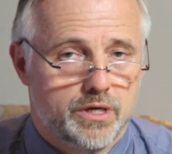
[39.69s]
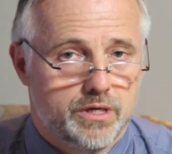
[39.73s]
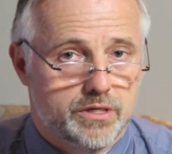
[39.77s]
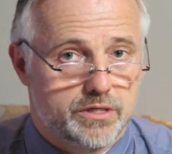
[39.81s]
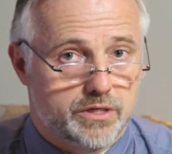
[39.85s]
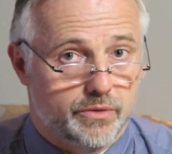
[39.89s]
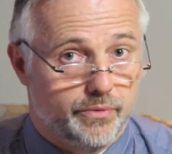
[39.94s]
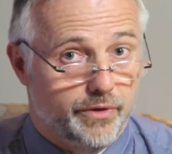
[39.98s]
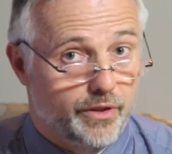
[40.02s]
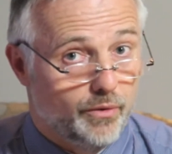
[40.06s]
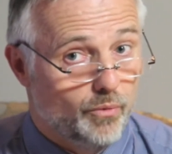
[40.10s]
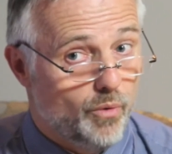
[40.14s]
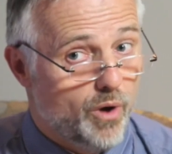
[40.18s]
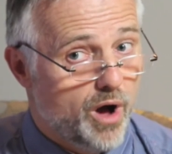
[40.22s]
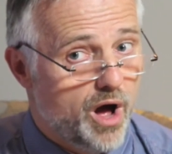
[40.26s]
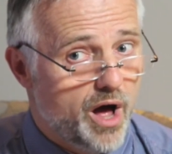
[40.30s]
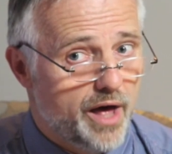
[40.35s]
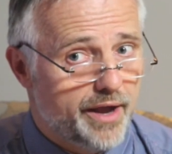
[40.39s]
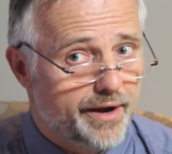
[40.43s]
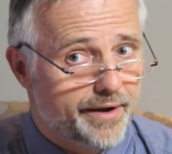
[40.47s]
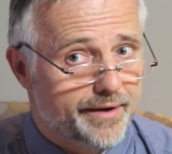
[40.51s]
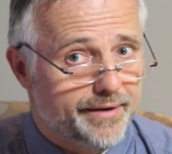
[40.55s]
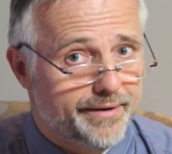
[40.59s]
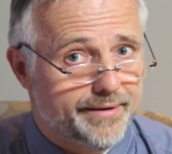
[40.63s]
So in the
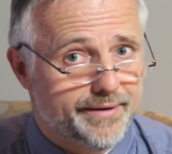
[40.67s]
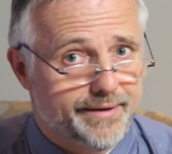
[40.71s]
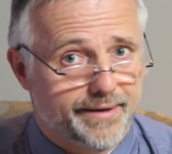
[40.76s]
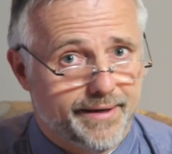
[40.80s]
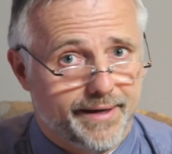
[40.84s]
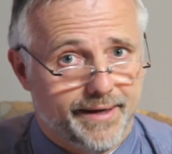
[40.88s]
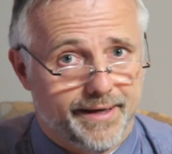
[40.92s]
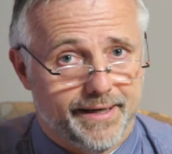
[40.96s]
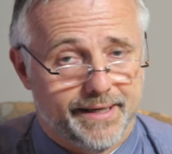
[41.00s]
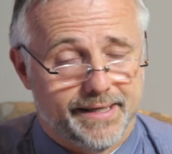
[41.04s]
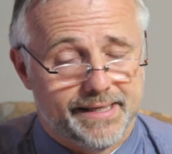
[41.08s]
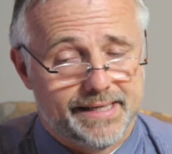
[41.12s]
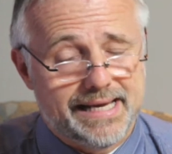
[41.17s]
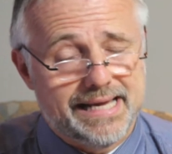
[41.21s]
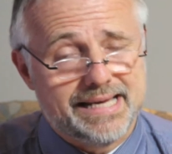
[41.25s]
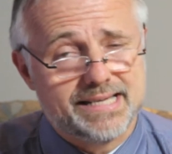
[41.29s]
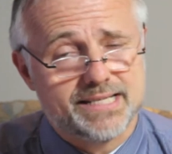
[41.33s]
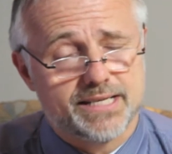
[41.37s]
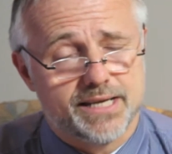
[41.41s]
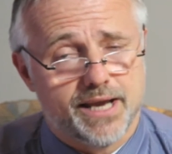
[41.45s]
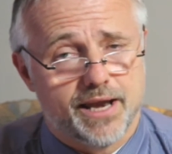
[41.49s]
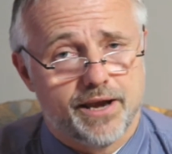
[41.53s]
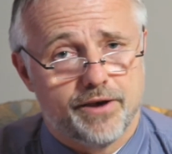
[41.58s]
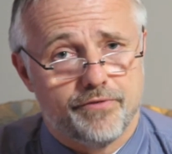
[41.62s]
wider
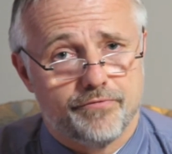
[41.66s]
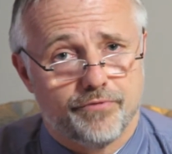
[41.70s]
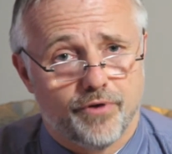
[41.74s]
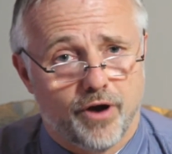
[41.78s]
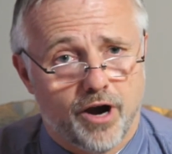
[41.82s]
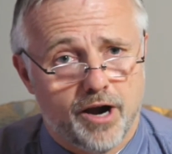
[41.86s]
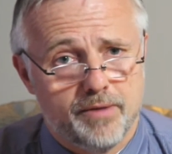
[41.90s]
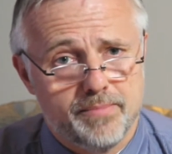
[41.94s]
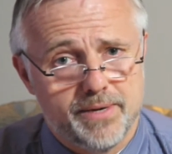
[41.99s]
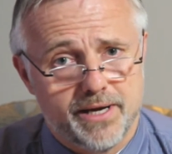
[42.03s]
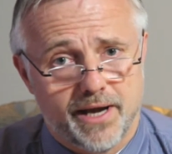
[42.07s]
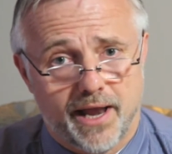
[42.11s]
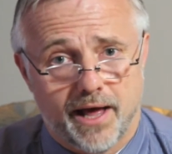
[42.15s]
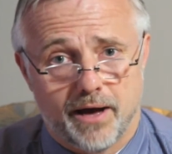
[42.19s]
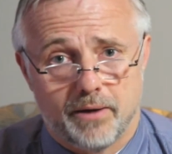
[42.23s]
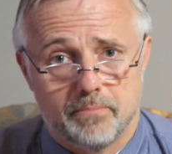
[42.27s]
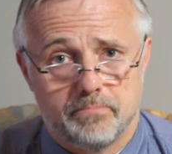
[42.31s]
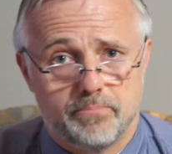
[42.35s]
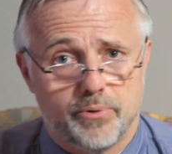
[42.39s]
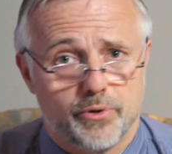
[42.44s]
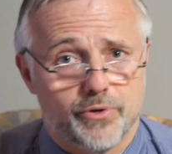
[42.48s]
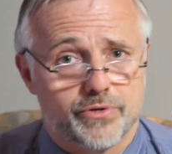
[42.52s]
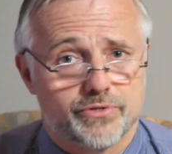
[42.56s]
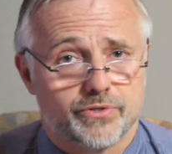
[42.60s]
internet environment, in our
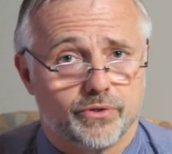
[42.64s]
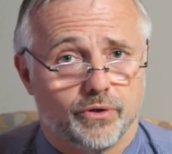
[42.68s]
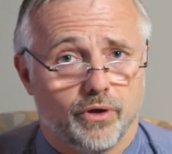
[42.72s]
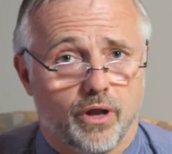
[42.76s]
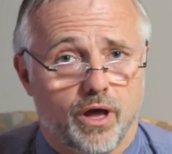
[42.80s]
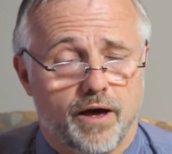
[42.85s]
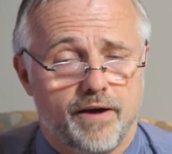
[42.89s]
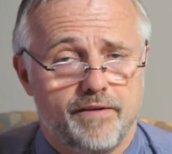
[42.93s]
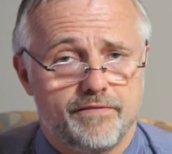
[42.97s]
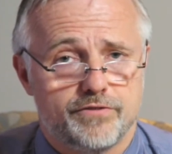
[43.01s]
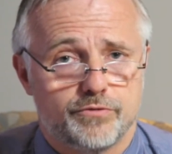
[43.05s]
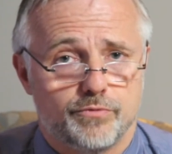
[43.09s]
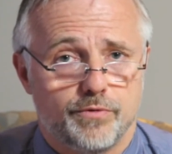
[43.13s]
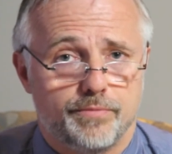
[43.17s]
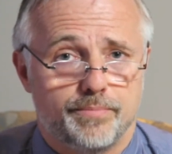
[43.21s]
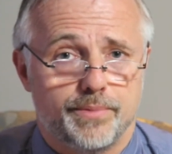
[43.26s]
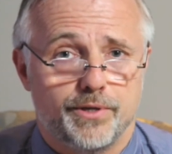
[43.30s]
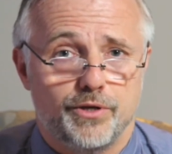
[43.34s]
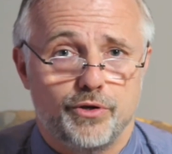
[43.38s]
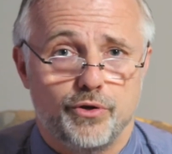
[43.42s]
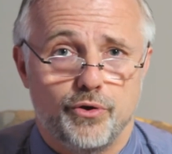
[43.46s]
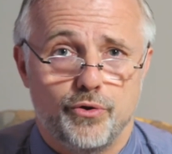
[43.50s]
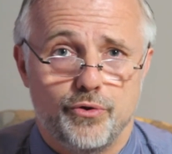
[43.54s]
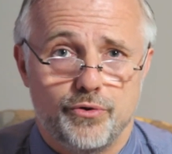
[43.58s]
personal lives, we've
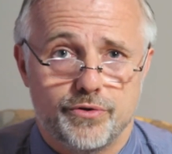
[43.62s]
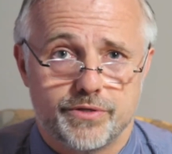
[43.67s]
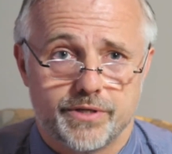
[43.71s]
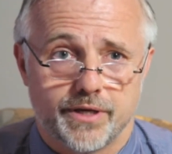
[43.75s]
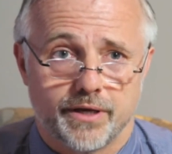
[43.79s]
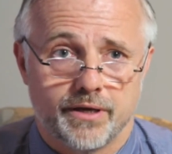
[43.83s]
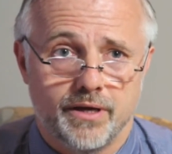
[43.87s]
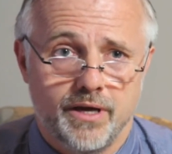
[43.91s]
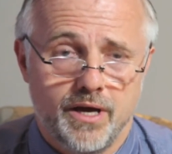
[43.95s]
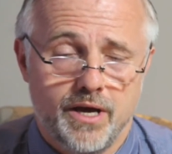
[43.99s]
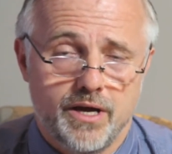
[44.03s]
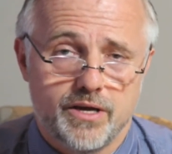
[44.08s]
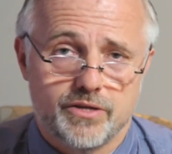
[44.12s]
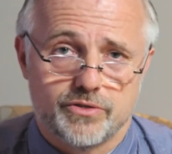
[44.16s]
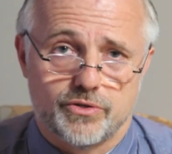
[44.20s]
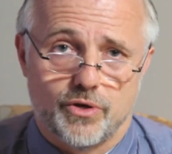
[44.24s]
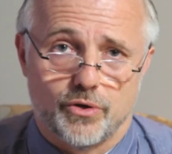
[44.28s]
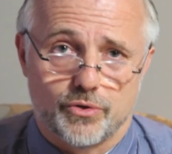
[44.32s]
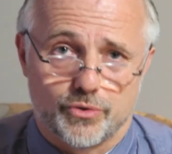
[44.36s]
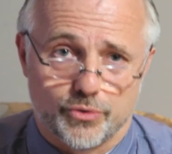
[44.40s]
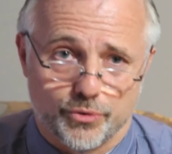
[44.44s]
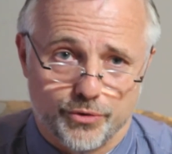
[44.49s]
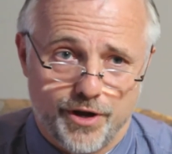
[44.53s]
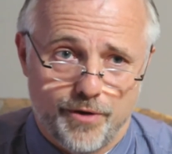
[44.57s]
been using
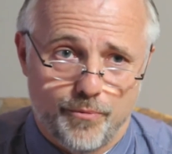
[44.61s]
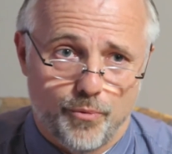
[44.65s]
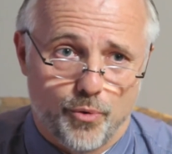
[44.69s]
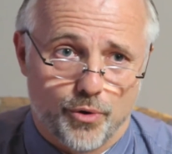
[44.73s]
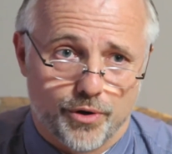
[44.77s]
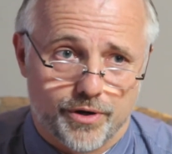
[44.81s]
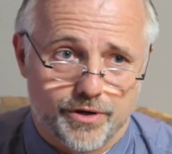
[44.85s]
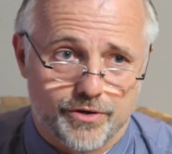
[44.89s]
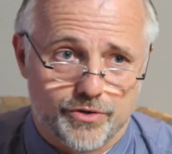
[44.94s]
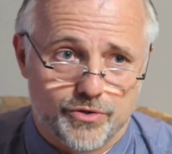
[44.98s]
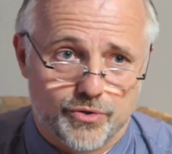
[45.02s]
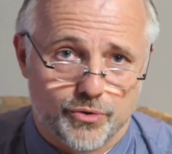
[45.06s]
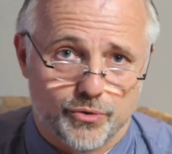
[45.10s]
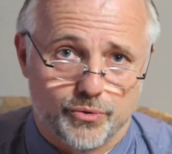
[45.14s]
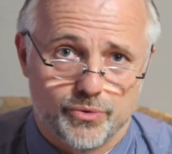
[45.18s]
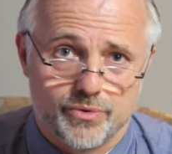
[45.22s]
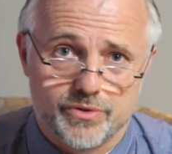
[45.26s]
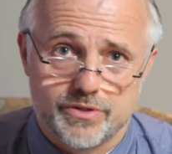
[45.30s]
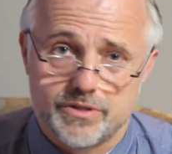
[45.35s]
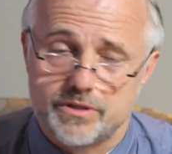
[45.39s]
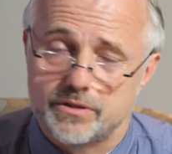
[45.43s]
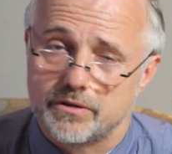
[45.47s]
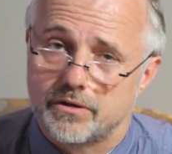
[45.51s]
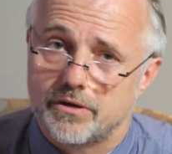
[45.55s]
social networking
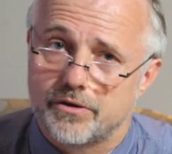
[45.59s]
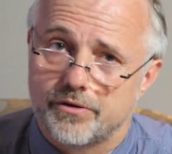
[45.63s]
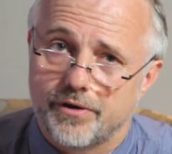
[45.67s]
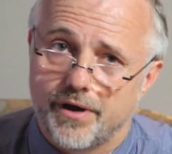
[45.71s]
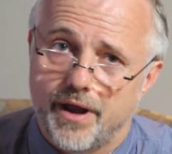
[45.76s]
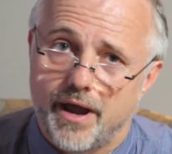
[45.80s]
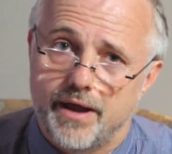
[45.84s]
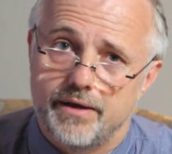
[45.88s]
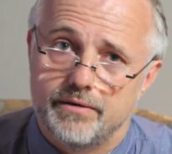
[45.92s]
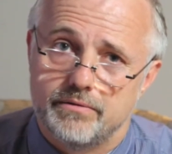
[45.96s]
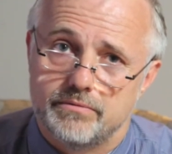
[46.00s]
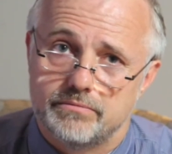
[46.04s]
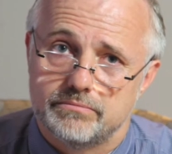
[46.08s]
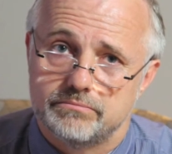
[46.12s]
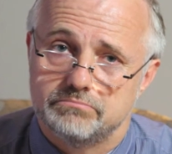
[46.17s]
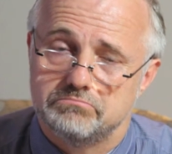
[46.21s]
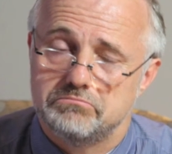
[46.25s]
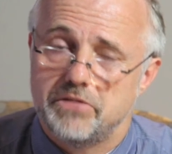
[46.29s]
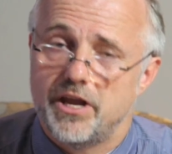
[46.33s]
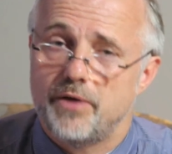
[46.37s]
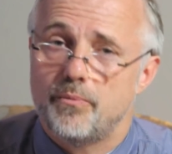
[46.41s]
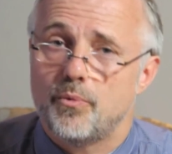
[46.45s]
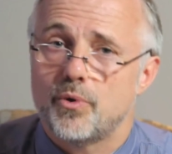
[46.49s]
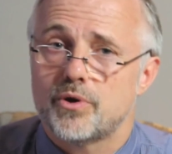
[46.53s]
tools to create
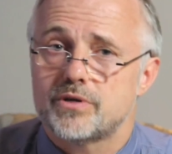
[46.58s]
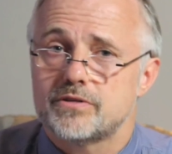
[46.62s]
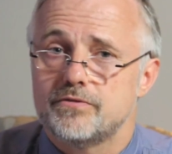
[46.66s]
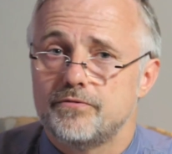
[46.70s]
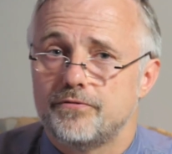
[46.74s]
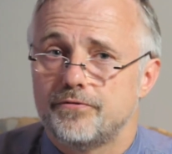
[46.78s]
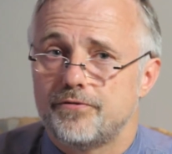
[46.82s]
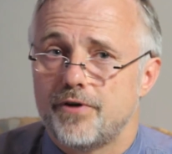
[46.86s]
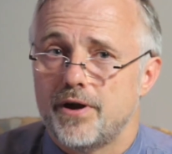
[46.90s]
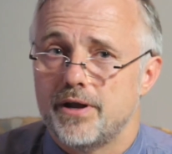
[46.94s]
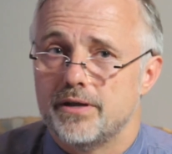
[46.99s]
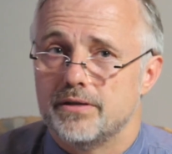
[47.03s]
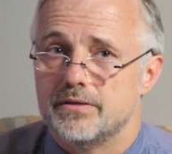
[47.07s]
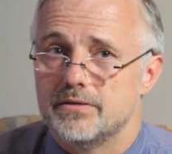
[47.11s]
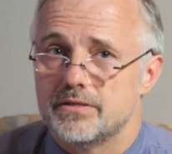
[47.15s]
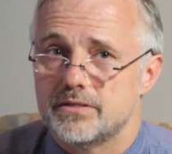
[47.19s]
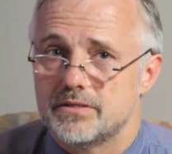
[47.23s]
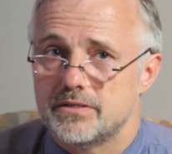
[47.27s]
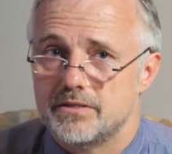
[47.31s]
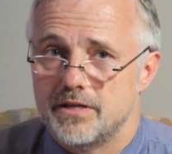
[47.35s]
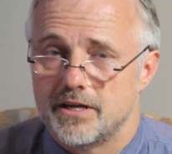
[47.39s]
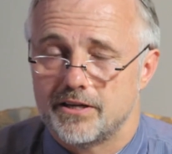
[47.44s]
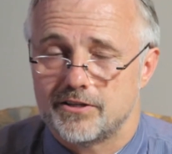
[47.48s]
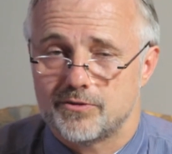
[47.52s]
networks of
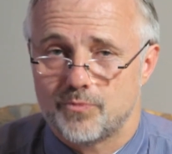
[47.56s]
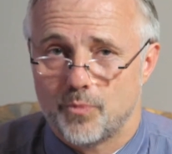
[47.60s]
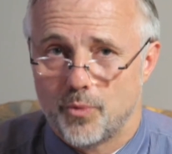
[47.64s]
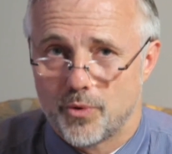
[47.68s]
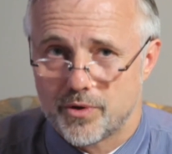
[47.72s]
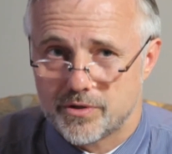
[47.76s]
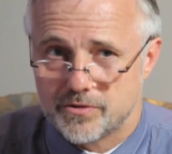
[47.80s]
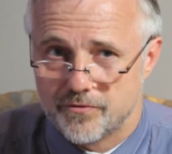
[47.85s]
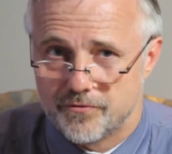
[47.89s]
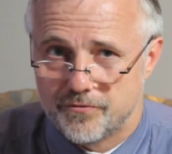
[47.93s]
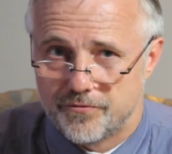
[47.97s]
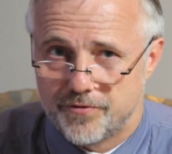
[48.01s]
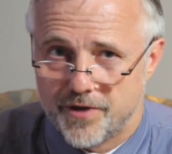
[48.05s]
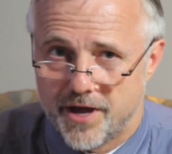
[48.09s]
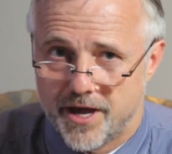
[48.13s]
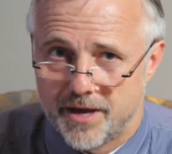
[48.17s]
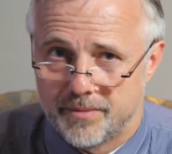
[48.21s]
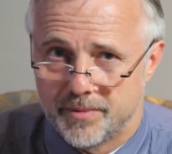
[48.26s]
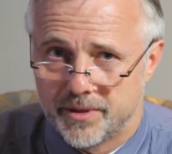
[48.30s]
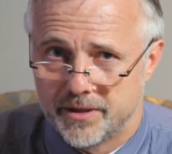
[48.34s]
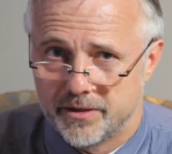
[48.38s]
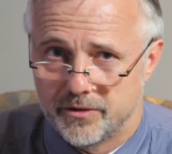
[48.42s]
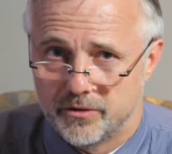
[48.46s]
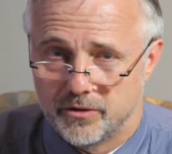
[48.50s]
friends, networks of
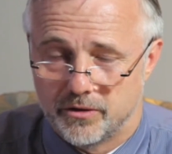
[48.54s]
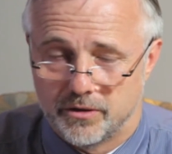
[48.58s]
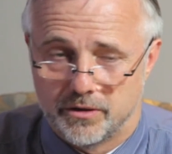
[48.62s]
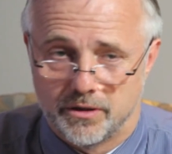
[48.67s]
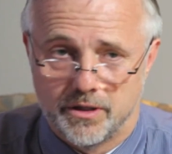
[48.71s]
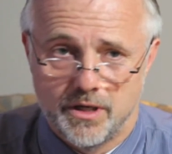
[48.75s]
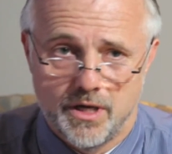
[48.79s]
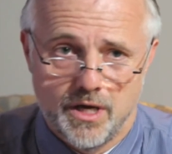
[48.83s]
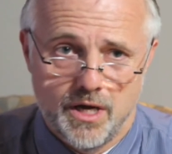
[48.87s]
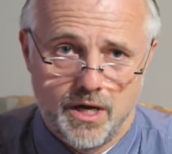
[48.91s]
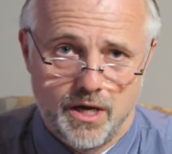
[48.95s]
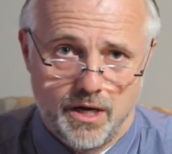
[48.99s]
family, or